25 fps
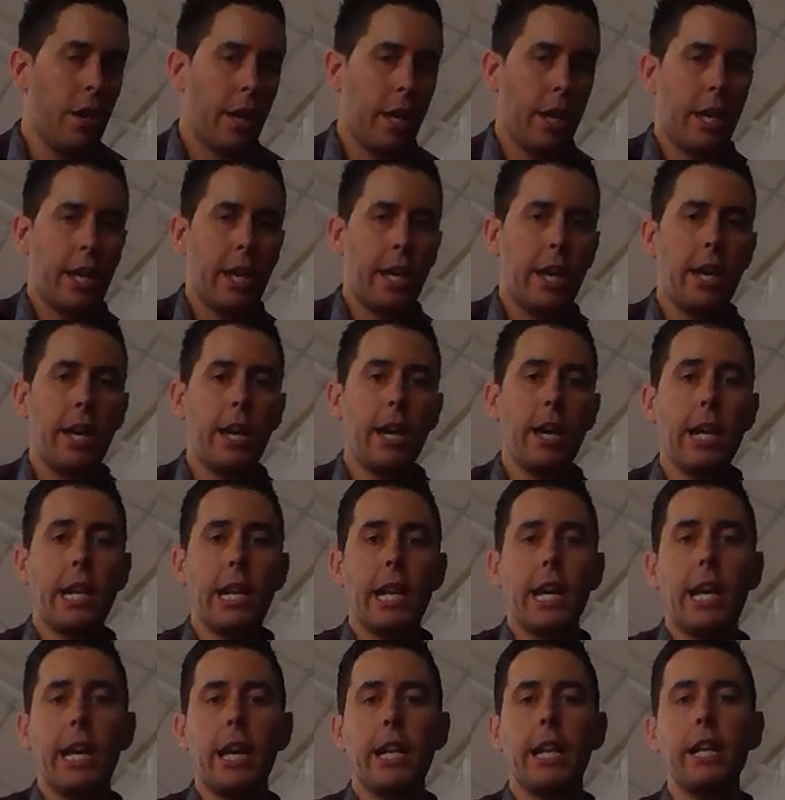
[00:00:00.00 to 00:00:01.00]
E
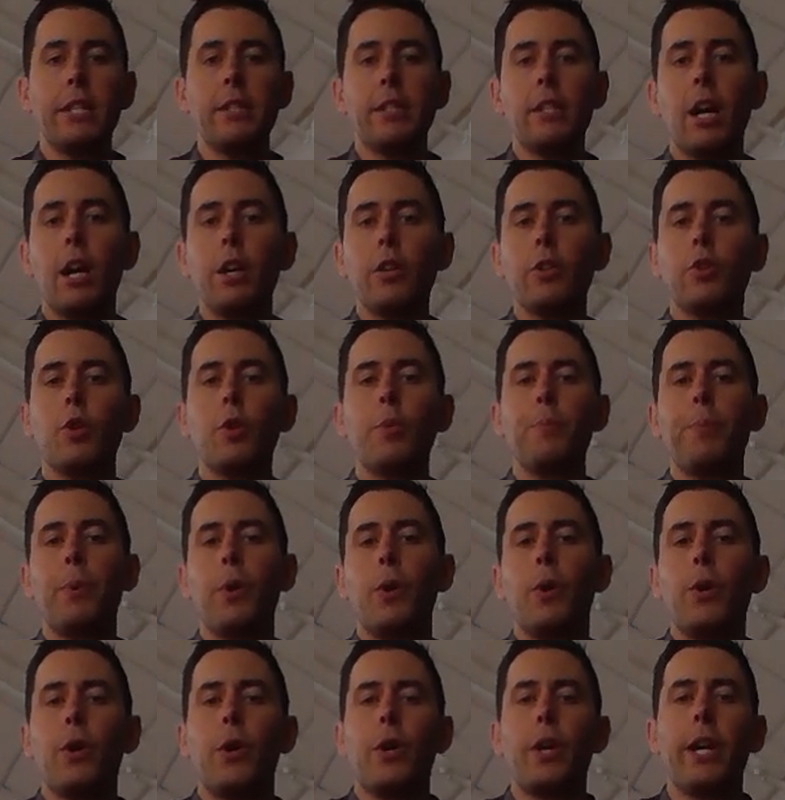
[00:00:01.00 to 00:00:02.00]
rere taku
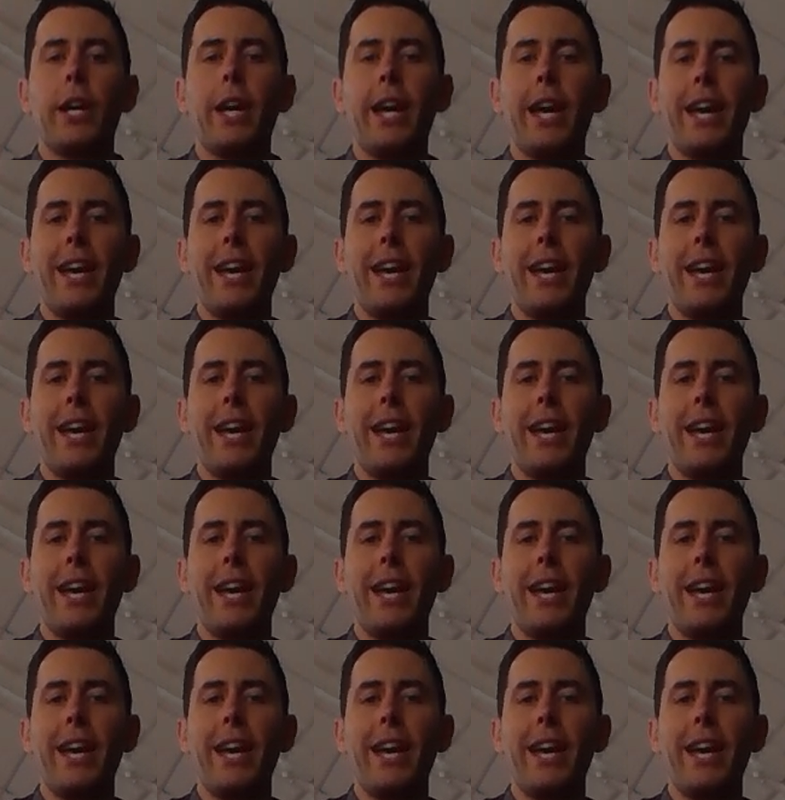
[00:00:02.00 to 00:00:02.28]
poi